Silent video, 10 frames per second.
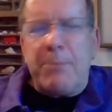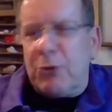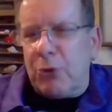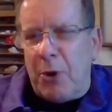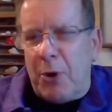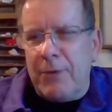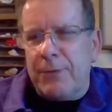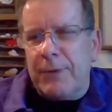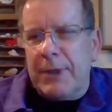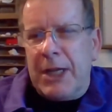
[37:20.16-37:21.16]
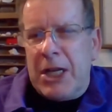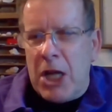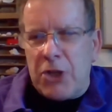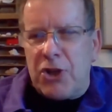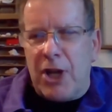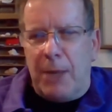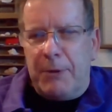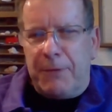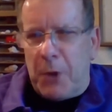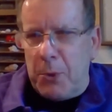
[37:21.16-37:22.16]
sort of in a nutshell,
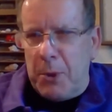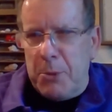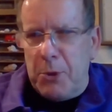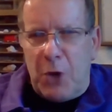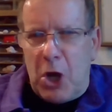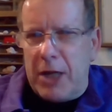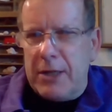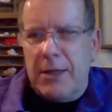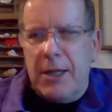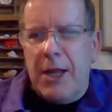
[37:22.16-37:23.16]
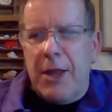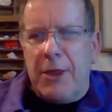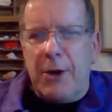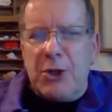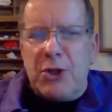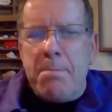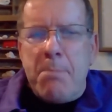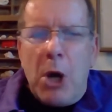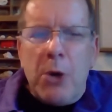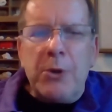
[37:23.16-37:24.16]
before we move on, there is the
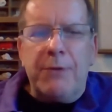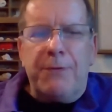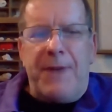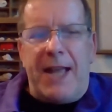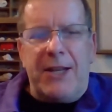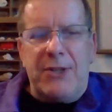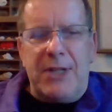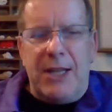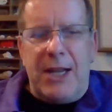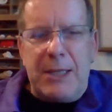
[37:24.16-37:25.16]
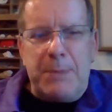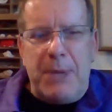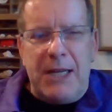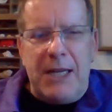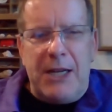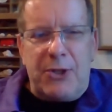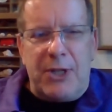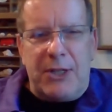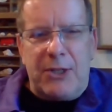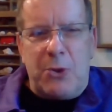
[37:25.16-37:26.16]
mode of fantasy that has been here
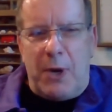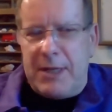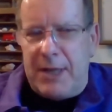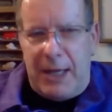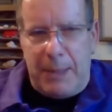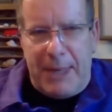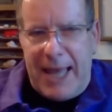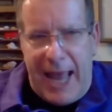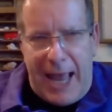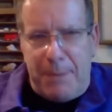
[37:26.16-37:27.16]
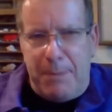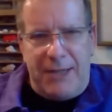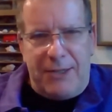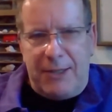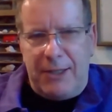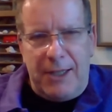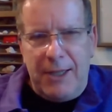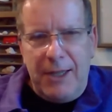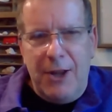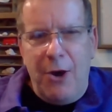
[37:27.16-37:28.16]
since storytelling began, basically.
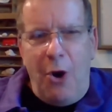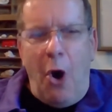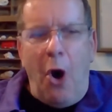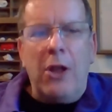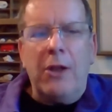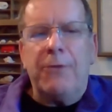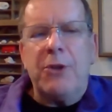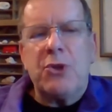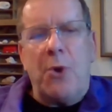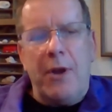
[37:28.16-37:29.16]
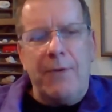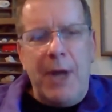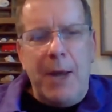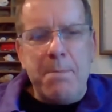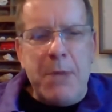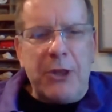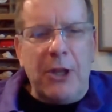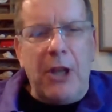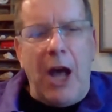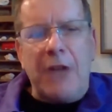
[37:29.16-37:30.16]
All of the sort of
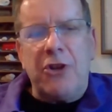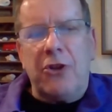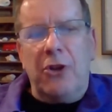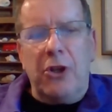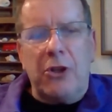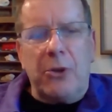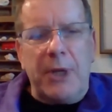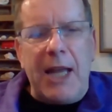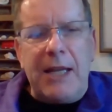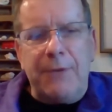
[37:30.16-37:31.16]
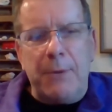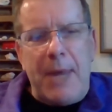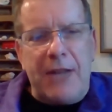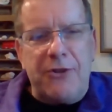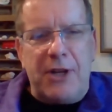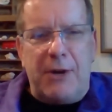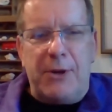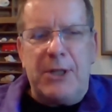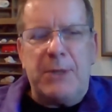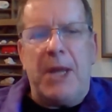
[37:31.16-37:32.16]
mythological, creative,
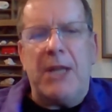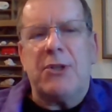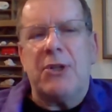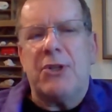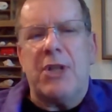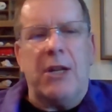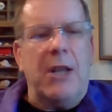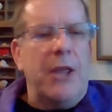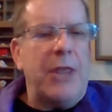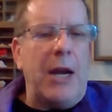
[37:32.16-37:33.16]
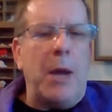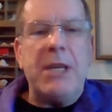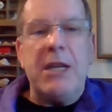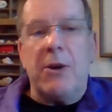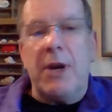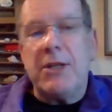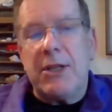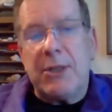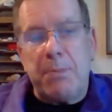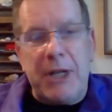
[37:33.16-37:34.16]
imaginary spaces that, that appear and
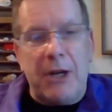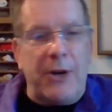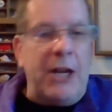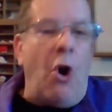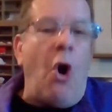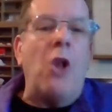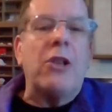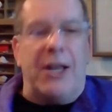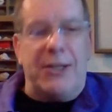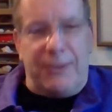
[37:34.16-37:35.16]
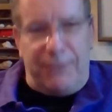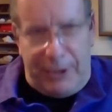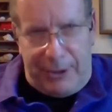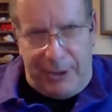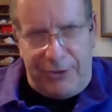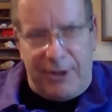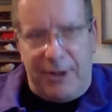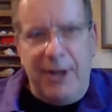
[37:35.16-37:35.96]
disappear in all kinds of literature,